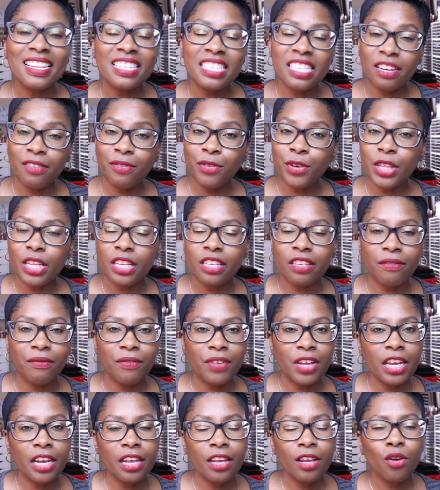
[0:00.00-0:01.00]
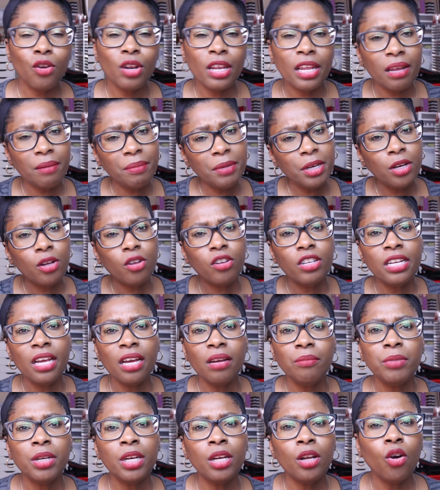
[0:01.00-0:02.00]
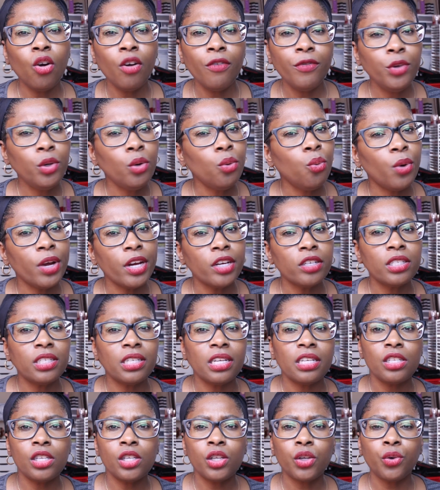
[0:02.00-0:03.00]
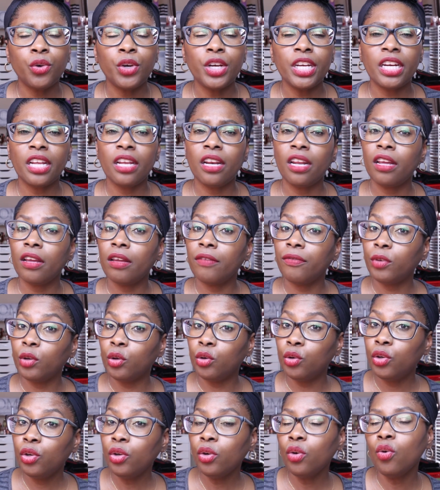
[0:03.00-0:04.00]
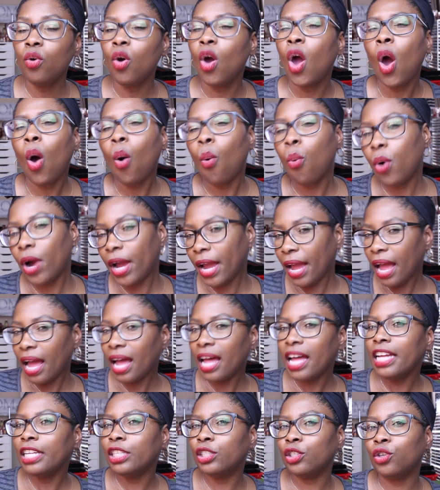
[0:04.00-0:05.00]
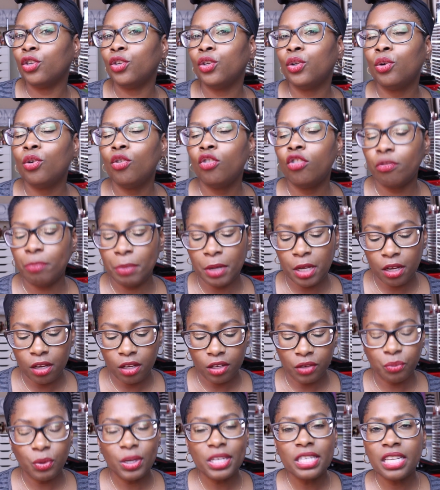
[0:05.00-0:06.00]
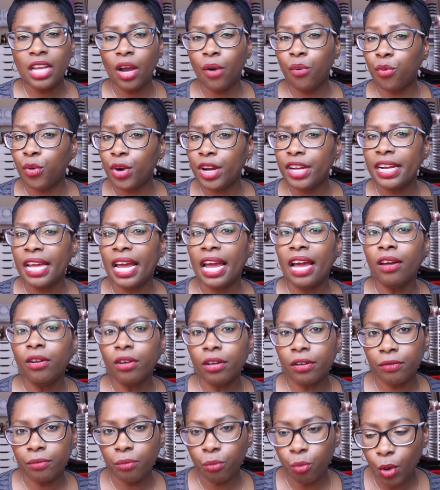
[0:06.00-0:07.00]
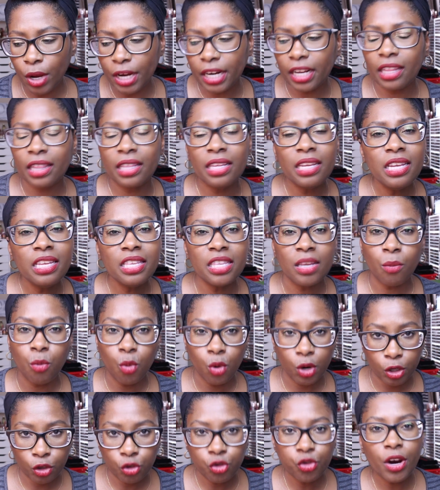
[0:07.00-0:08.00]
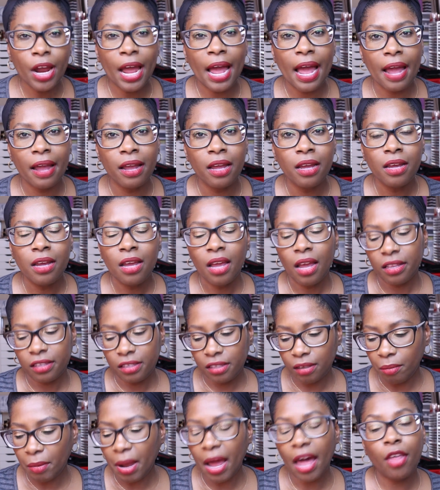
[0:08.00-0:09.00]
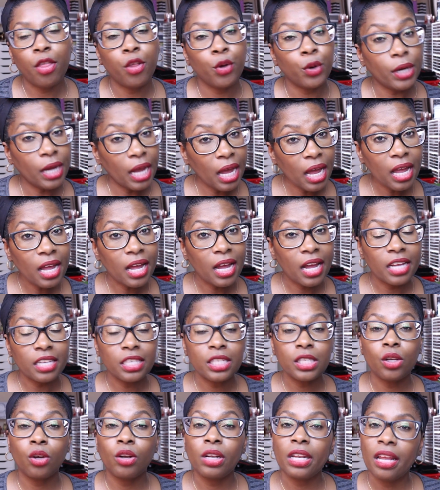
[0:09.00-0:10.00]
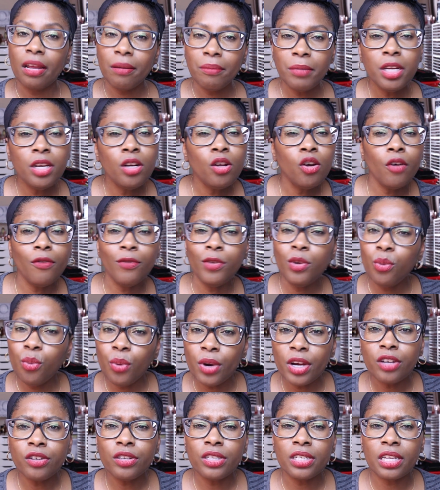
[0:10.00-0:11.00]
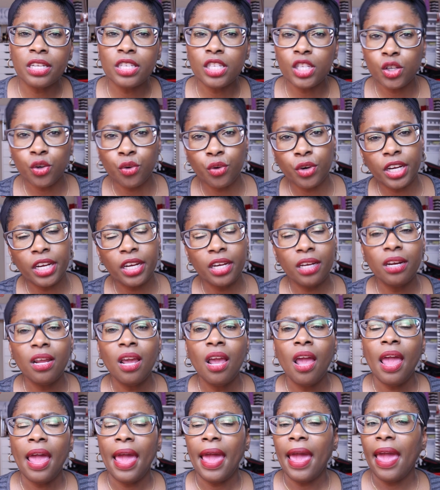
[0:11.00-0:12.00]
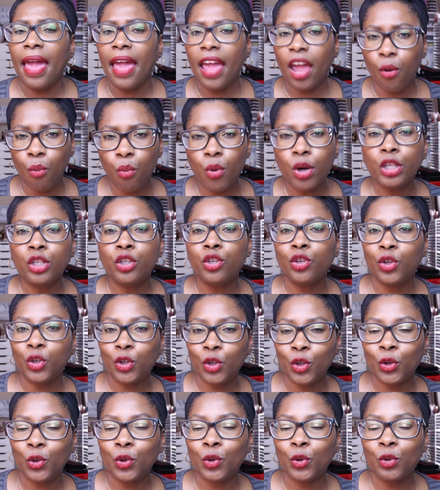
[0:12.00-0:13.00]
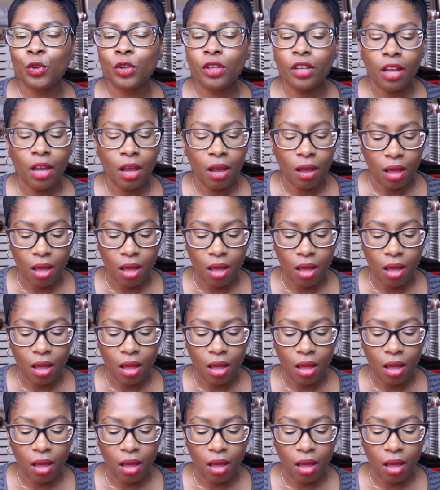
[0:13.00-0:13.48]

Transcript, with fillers: that's it for this video. Let me know down below if you wear sunscreen, and if you do, what kinds you use, because once I run out of one of these, I want to try some other kinds. So let me know if you wear sunscreen and what you use.